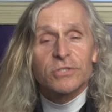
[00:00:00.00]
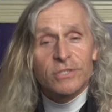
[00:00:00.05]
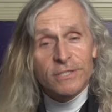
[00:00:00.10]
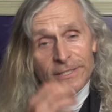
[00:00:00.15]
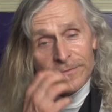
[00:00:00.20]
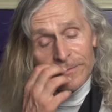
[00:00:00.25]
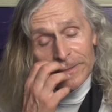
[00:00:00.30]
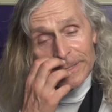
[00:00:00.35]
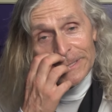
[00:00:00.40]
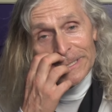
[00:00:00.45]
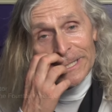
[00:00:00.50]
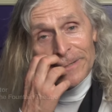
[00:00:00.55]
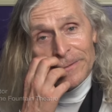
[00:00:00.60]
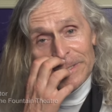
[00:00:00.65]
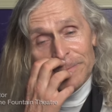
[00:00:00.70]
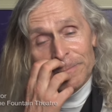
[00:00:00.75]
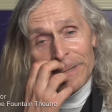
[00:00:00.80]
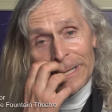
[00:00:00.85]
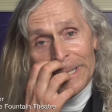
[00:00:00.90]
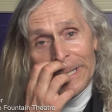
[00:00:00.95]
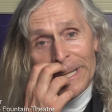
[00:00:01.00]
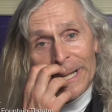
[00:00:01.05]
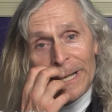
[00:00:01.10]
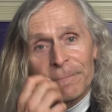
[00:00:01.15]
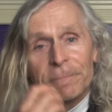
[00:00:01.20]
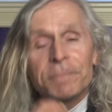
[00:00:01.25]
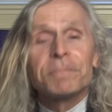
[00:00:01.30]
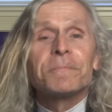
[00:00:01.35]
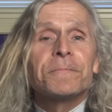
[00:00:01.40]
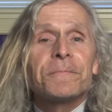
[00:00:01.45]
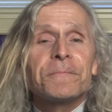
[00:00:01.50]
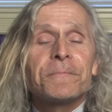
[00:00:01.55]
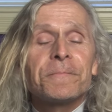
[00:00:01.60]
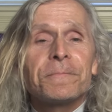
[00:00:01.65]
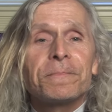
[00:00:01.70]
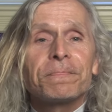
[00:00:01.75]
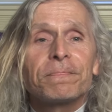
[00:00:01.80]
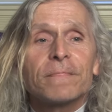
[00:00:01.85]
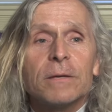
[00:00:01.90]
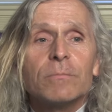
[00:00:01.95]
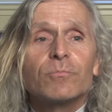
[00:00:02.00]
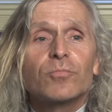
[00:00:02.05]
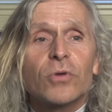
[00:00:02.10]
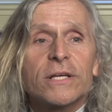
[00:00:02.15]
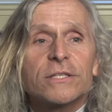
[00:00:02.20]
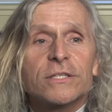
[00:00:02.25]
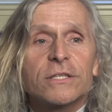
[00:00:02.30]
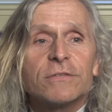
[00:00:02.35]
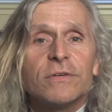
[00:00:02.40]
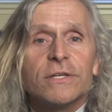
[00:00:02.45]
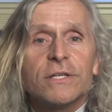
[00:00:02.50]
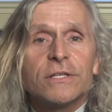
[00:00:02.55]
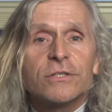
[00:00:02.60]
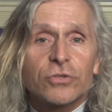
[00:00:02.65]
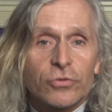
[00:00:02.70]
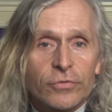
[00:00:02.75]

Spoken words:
Stephen has always been impressive in his